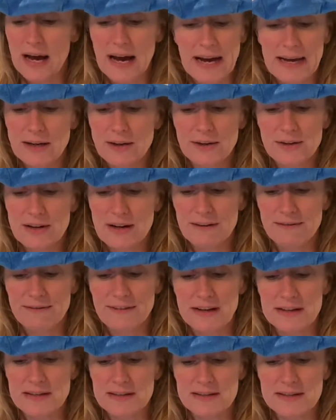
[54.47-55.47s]
I could not
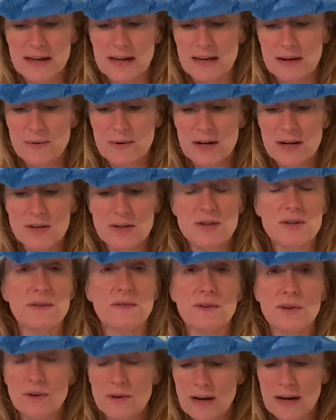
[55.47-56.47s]
find this anywhere, so if
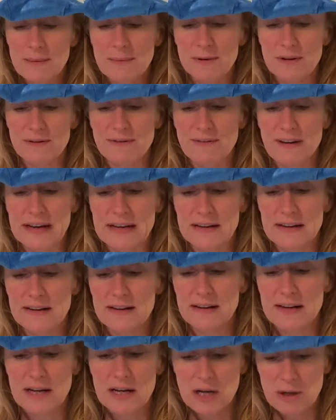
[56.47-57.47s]
you're able to find
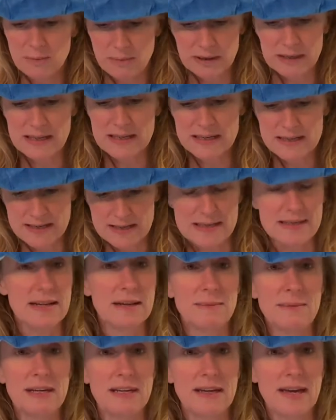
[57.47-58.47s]
it, please
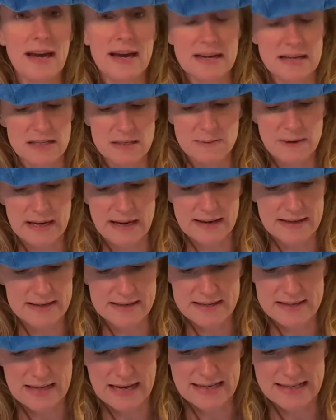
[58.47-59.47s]
send me a case because
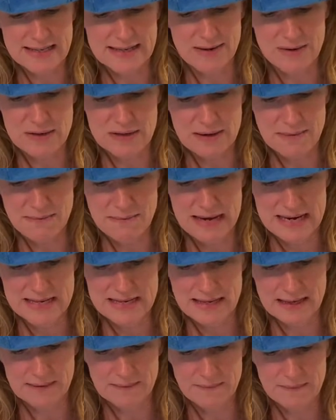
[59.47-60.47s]
that sounds
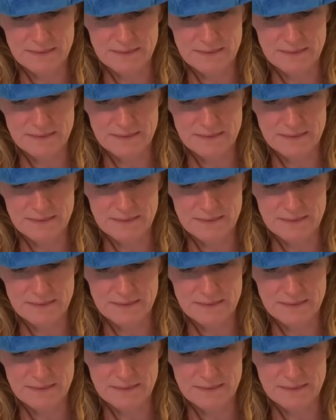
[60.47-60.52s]
amazing.